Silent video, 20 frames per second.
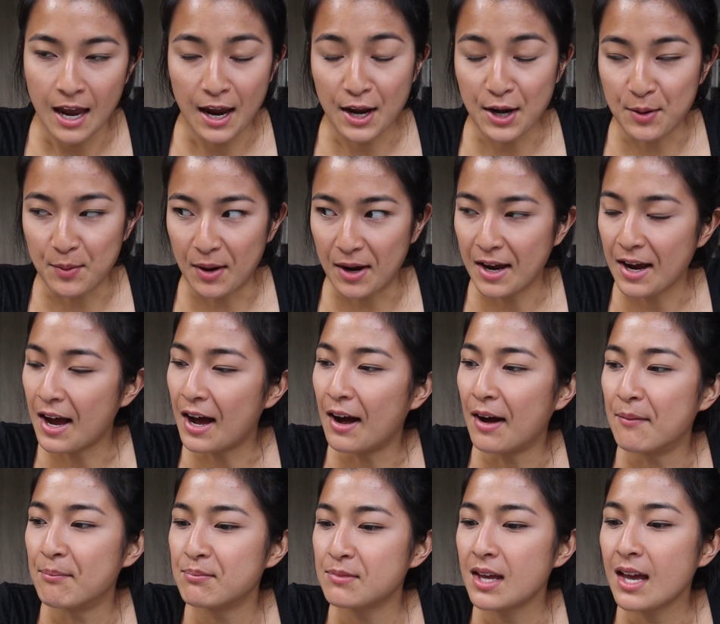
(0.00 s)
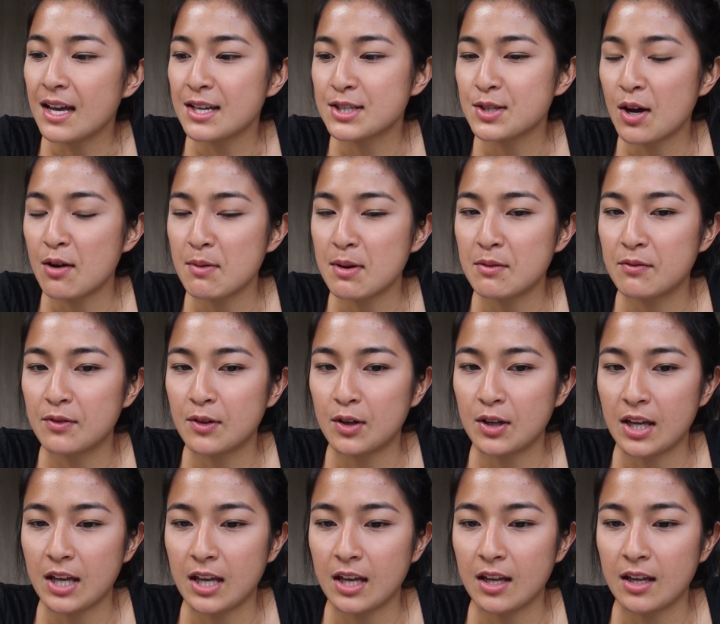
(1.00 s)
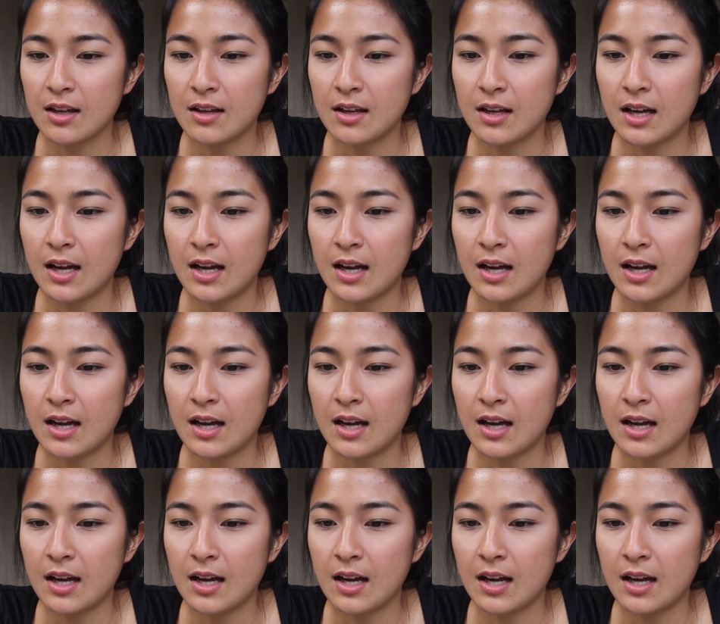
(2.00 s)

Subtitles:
Anyway, yeah, so I've been vlogging.